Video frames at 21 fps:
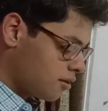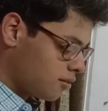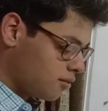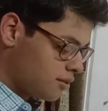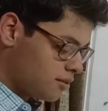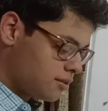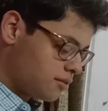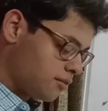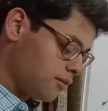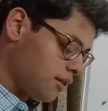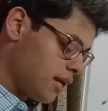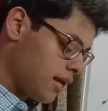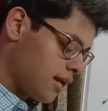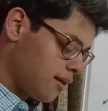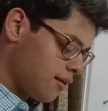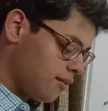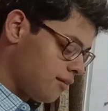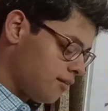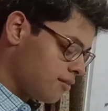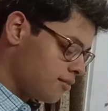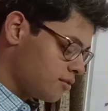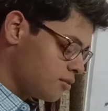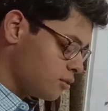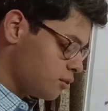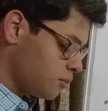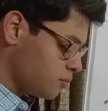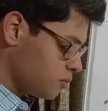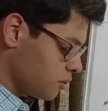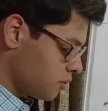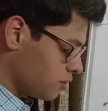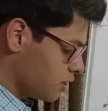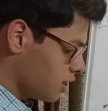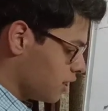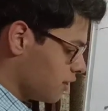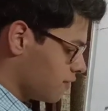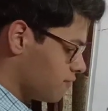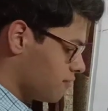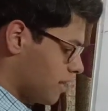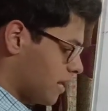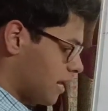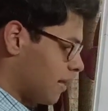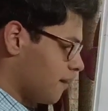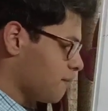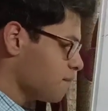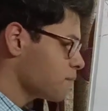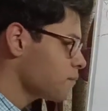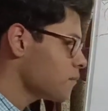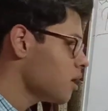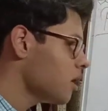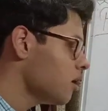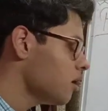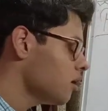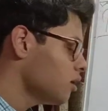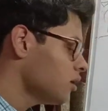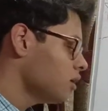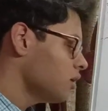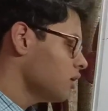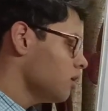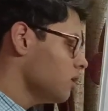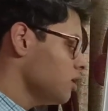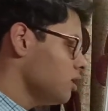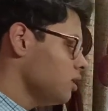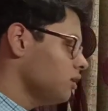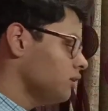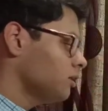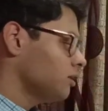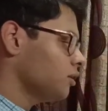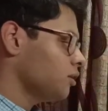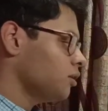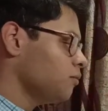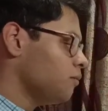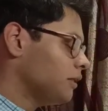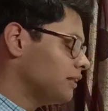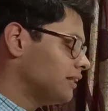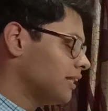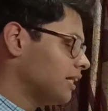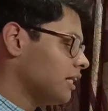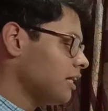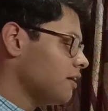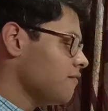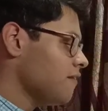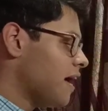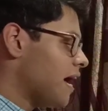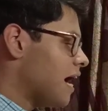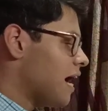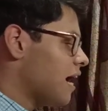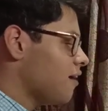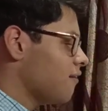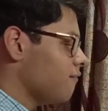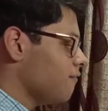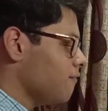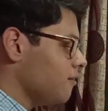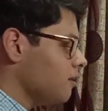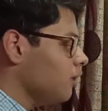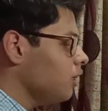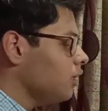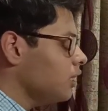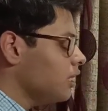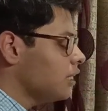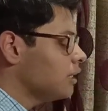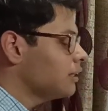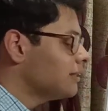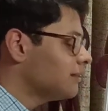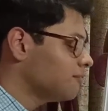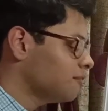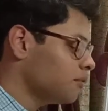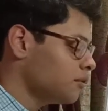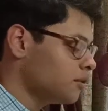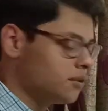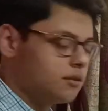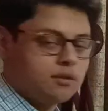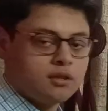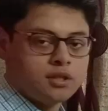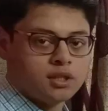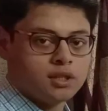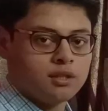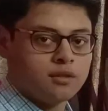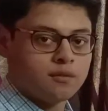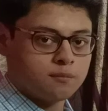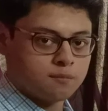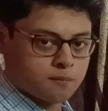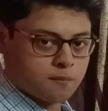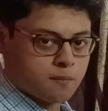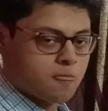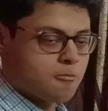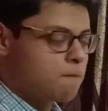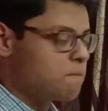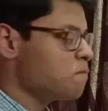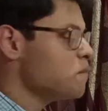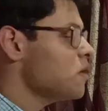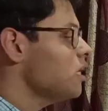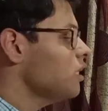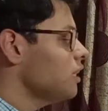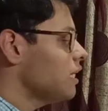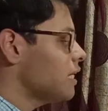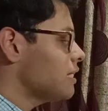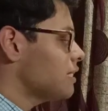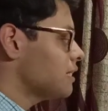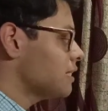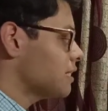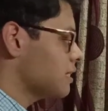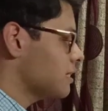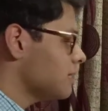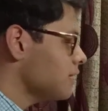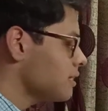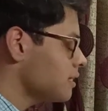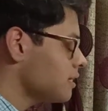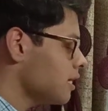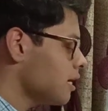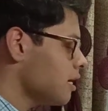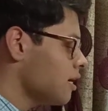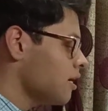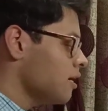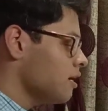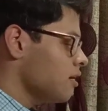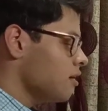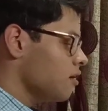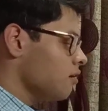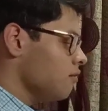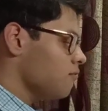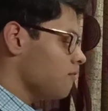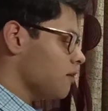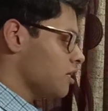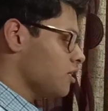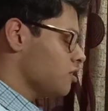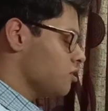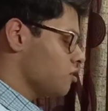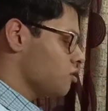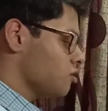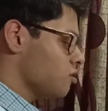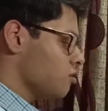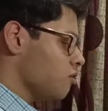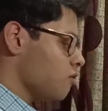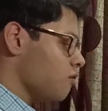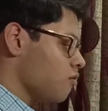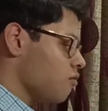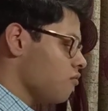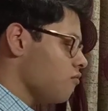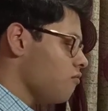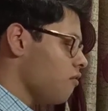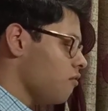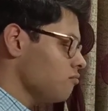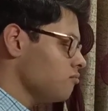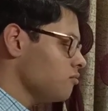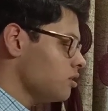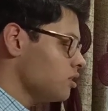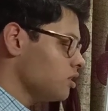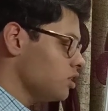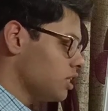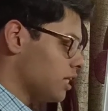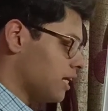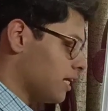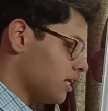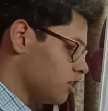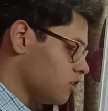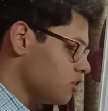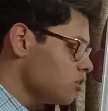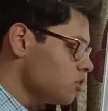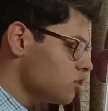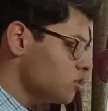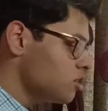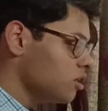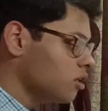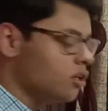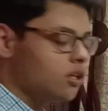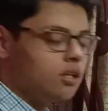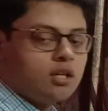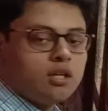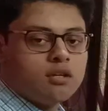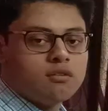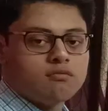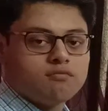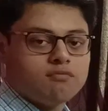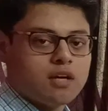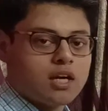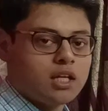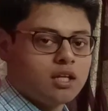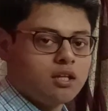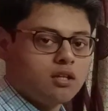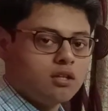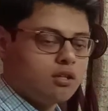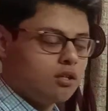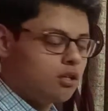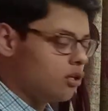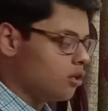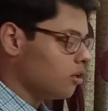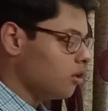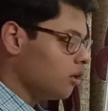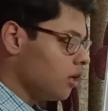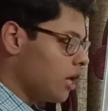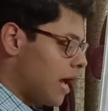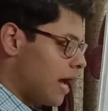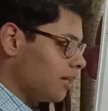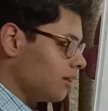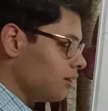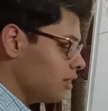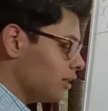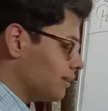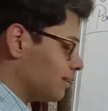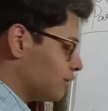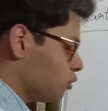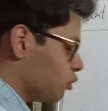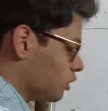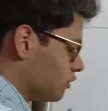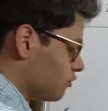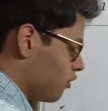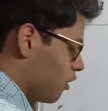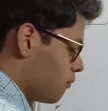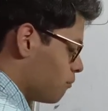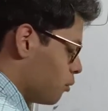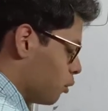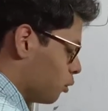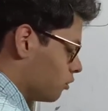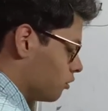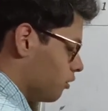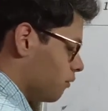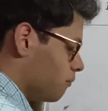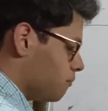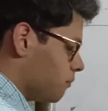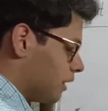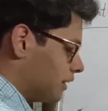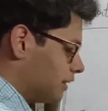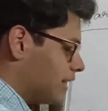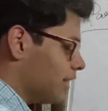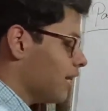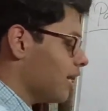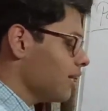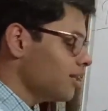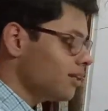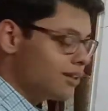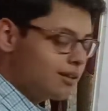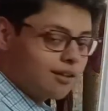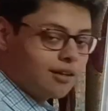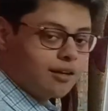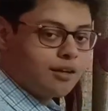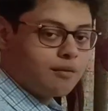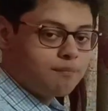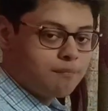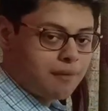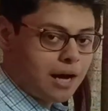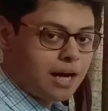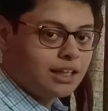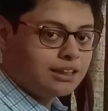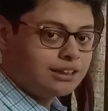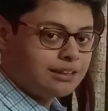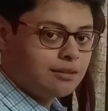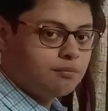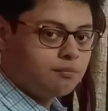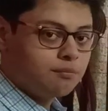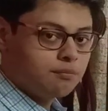conditionnel, subjunctive, yeah. So basically we have these four tenses which won't change when, and this goes for both present and past,